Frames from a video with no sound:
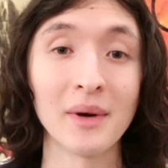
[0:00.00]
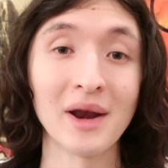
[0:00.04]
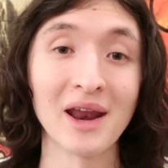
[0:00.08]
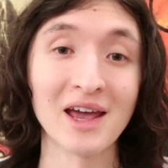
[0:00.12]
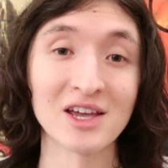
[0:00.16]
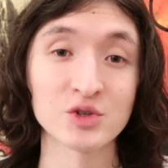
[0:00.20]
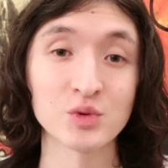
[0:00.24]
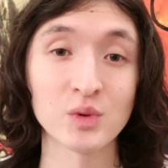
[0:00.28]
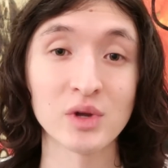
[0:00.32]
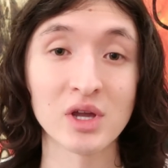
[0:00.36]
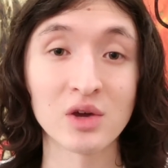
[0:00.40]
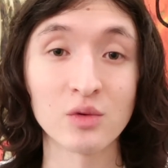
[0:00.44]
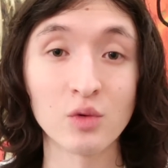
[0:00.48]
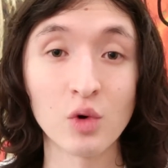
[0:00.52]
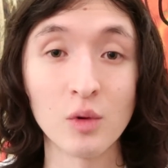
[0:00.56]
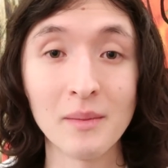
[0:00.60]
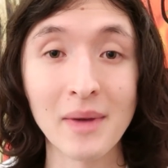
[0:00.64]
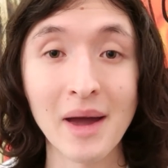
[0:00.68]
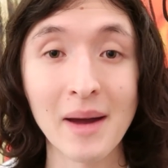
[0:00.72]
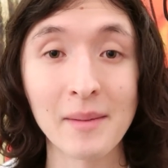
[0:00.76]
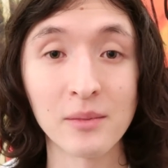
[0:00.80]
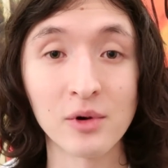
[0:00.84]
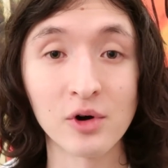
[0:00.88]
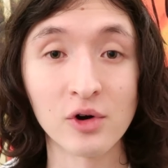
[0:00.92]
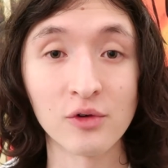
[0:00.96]
But as we can
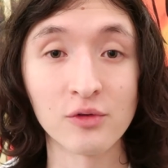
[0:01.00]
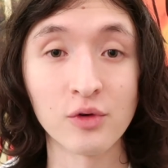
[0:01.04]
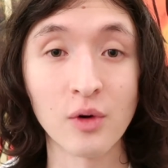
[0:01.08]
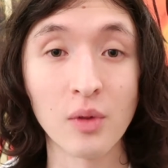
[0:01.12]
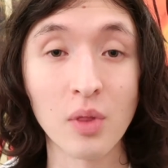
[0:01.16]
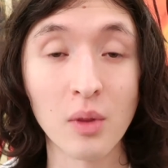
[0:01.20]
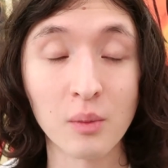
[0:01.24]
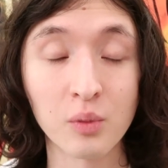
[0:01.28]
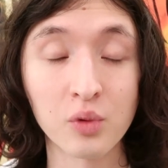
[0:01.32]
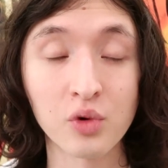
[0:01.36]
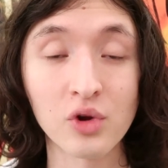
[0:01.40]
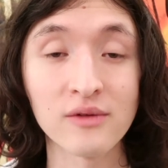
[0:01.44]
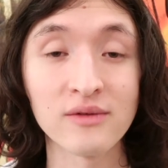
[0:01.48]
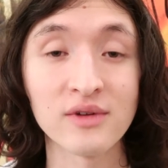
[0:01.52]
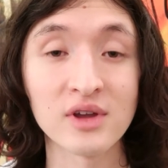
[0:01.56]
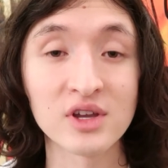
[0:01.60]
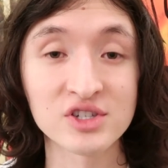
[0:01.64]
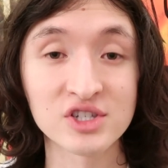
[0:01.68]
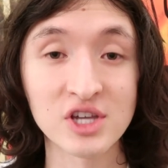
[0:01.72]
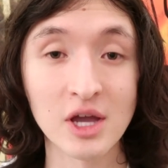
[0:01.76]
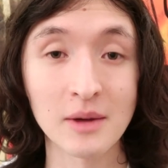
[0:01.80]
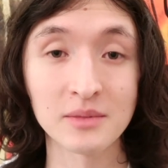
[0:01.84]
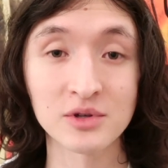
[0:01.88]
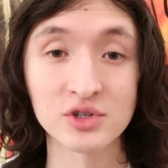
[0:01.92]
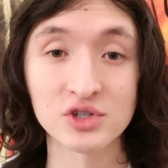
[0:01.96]
remember from the
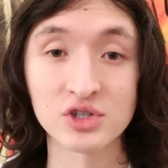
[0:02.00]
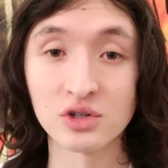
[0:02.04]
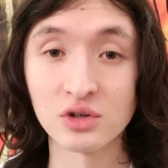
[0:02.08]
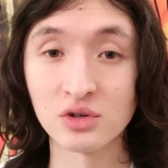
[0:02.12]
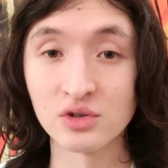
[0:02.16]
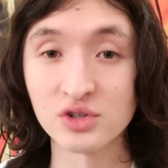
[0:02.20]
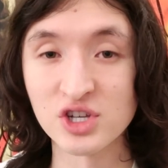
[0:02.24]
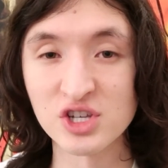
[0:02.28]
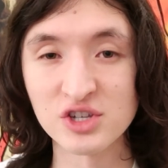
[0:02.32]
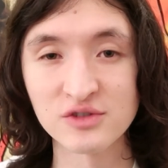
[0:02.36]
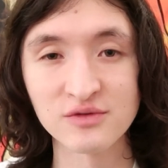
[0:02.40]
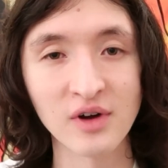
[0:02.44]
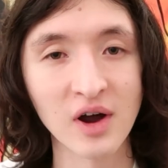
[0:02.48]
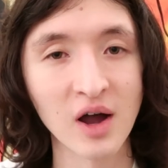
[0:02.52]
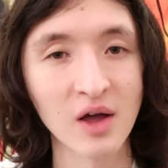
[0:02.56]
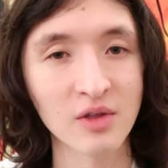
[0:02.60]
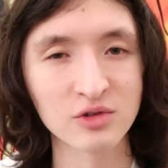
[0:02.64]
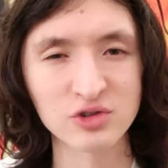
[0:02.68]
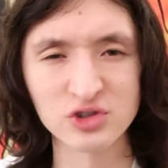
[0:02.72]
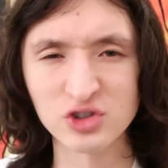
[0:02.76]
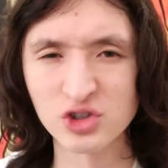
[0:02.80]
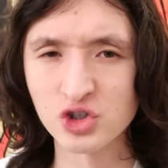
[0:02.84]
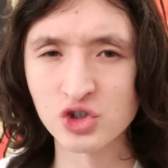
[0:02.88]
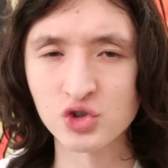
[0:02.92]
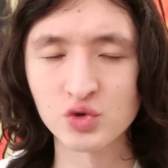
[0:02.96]
previous episodes, his
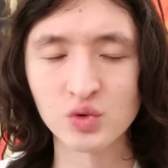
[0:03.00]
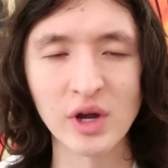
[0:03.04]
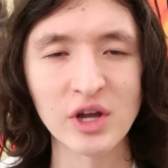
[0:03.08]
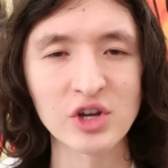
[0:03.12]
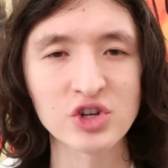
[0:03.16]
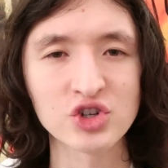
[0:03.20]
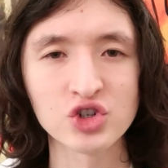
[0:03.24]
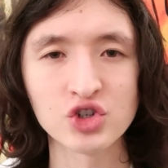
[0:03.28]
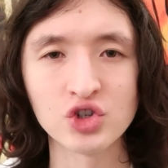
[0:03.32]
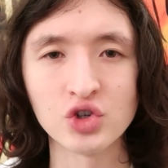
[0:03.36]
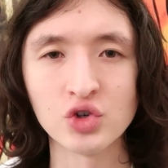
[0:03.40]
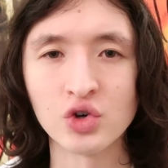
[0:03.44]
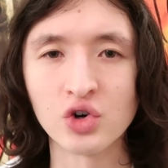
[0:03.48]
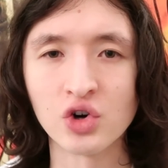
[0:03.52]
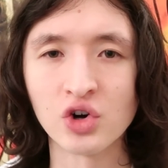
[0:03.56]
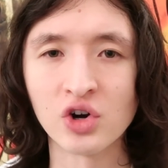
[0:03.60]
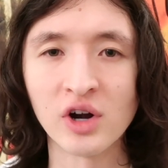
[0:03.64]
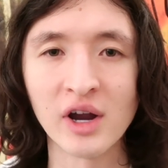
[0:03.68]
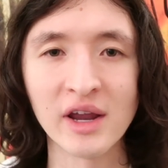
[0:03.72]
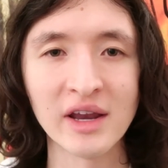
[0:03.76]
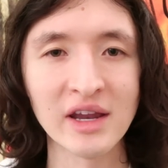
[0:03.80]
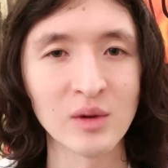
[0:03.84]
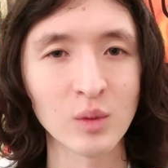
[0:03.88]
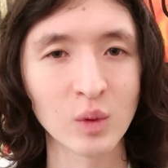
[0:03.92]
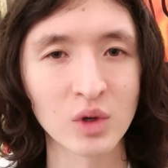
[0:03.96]
father's a straight
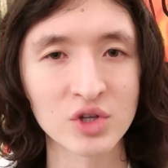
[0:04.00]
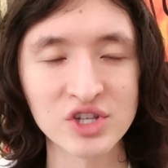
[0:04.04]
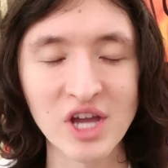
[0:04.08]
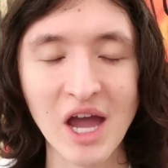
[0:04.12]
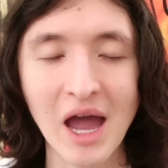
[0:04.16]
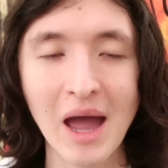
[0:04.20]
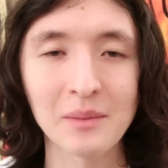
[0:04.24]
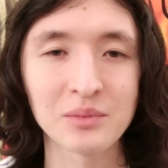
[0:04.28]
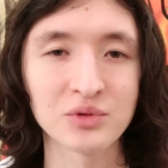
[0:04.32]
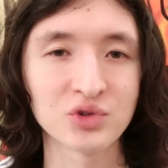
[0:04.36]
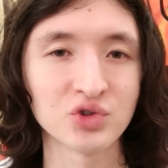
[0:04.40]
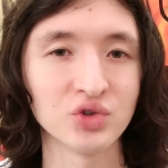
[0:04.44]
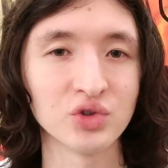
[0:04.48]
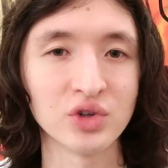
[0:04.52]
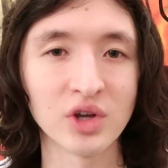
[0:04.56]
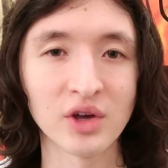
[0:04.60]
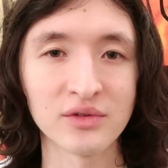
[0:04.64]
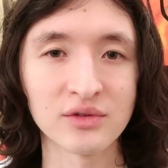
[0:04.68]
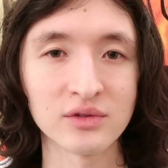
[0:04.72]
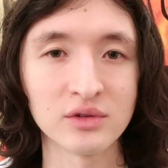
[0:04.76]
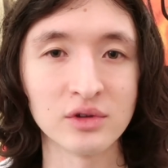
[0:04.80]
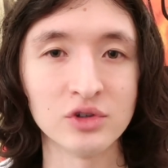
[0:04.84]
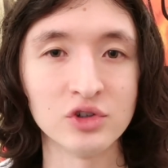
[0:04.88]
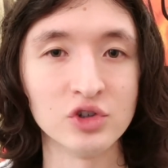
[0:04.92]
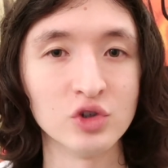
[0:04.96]
shooter and he wants absolutely
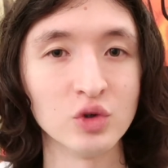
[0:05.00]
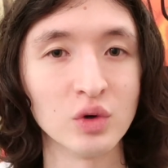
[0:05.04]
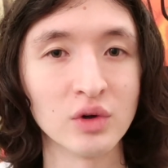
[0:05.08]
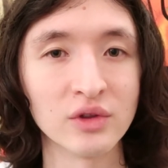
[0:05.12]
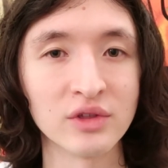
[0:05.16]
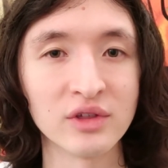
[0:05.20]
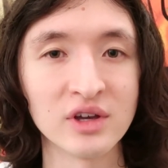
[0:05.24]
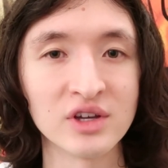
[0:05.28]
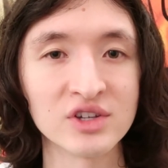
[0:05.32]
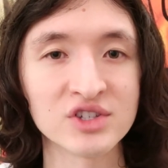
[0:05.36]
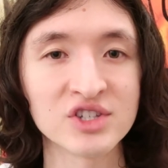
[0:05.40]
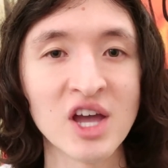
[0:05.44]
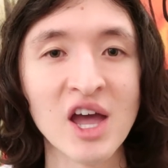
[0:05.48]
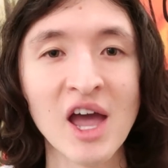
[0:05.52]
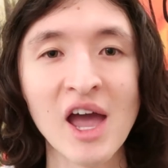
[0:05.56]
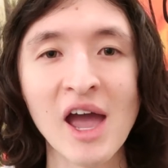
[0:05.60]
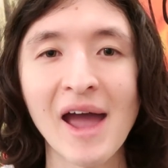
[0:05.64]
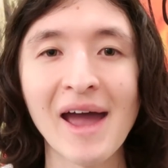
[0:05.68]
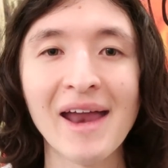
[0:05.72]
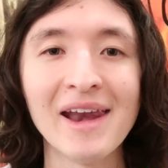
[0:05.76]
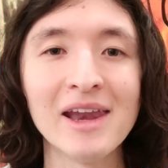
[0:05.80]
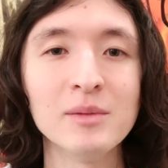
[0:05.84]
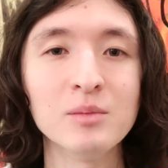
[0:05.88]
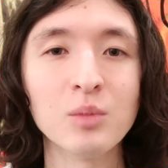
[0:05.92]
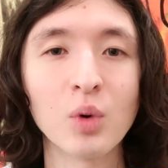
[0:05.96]
nothing to do with this.
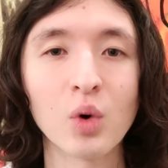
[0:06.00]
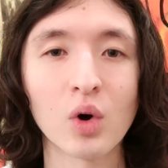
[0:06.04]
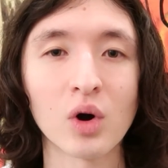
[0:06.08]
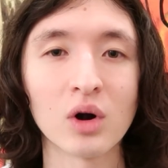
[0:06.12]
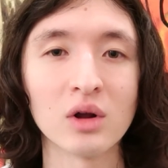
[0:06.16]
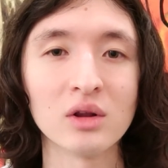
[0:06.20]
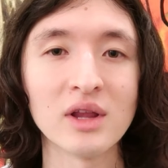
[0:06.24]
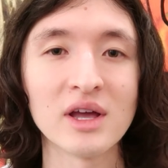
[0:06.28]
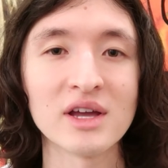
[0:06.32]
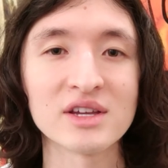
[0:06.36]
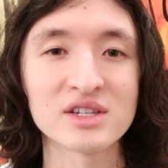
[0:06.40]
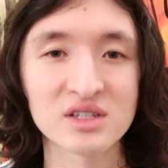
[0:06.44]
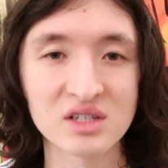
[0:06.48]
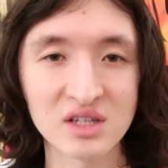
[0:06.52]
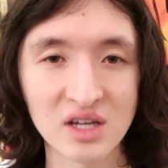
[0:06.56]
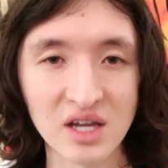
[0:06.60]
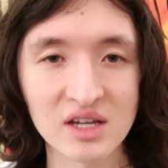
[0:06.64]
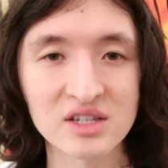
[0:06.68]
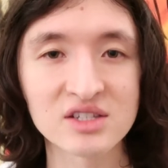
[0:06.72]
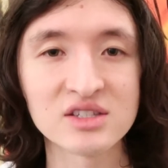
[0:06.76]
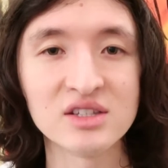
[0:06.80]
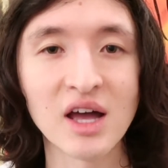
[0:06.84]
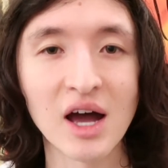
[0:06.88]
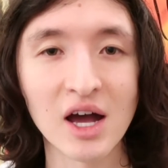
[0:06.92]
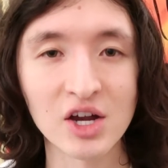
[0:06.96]
And he more or less
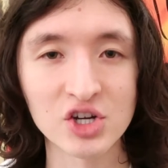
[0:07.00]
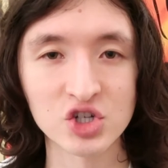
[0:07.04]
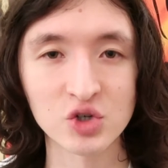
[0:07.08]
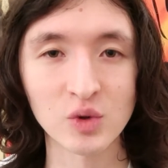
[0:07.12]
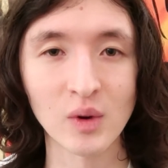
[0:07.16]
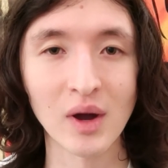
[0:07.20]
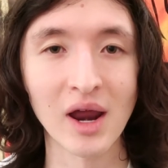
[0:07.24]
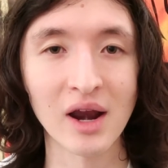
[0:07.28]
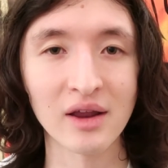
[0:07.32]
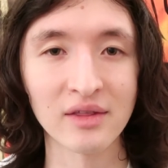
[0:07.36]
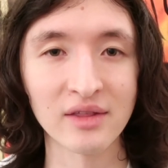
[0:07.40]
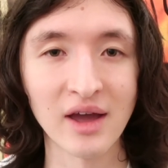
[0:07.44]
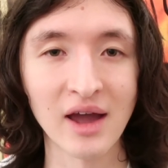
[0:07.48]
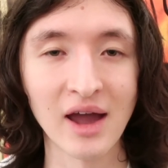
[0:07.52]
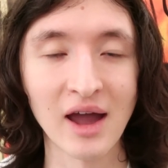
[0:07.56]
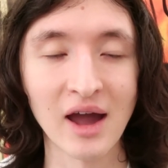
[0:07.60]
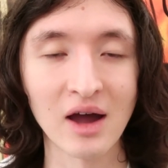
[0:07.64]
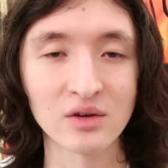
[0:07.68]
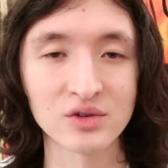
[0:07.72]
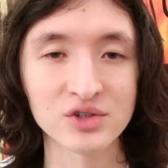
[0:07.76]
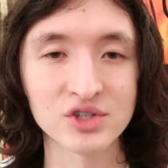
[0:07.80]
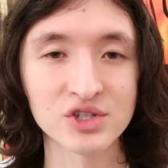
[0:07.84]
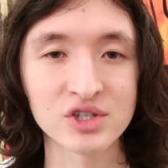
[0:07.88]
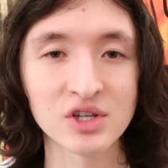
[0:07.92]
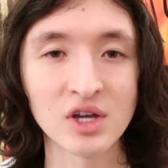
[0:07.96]
kicks Nacho out of the
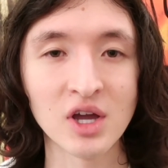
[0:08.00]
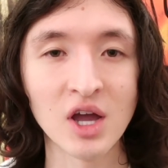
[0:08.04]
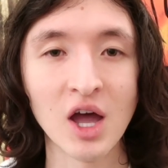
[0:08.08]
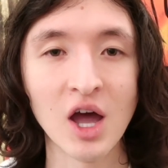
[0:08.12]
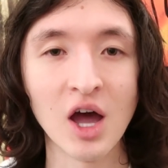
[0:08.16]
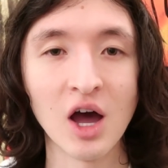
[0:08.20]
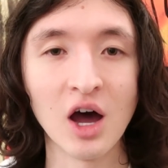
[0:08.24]
house.